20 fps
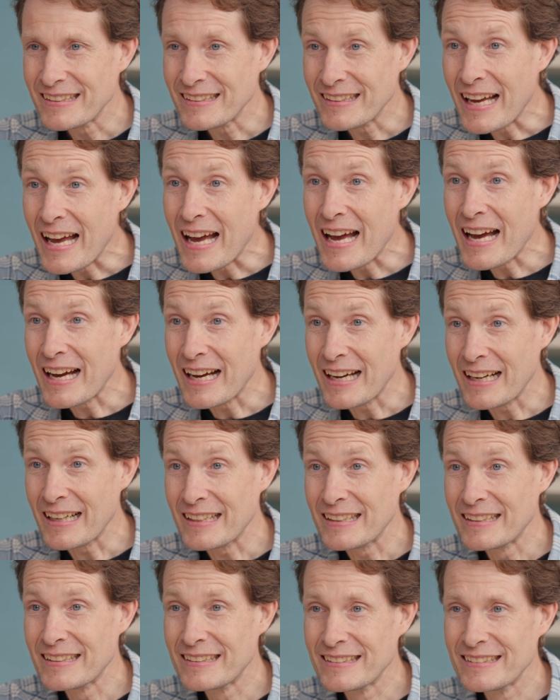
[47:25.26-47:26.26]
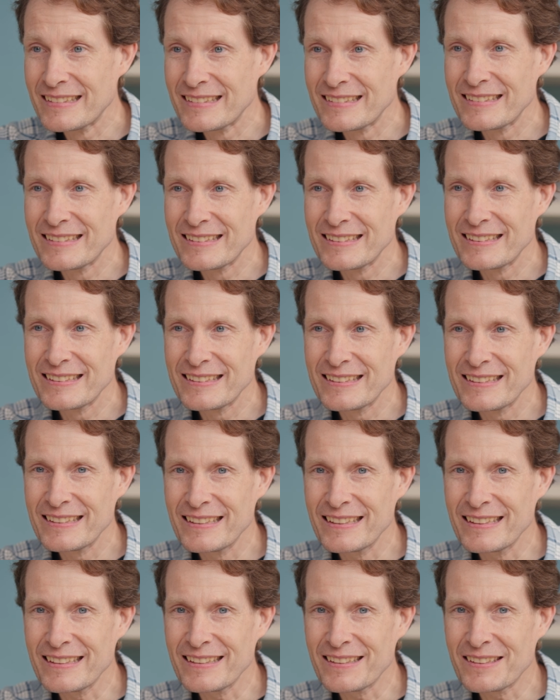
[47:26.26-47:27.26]
Yeah.
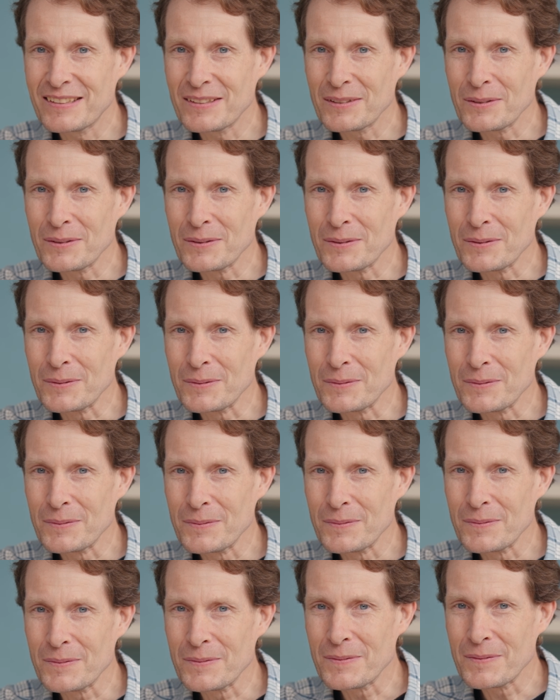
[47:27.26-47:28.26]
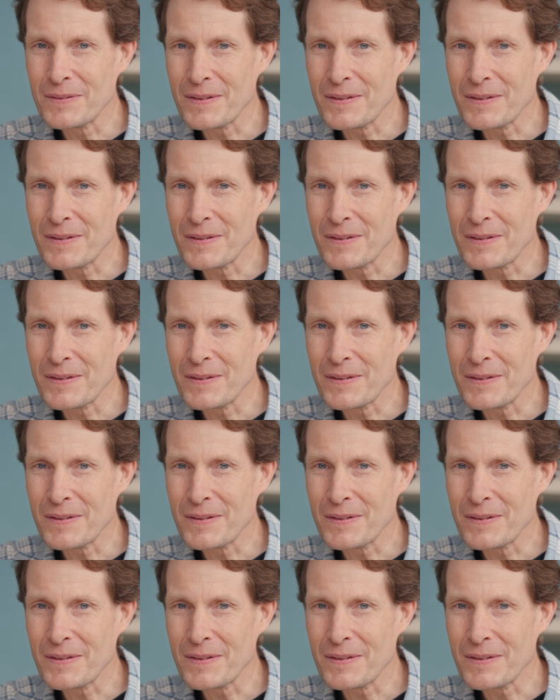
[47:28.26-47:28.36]
And so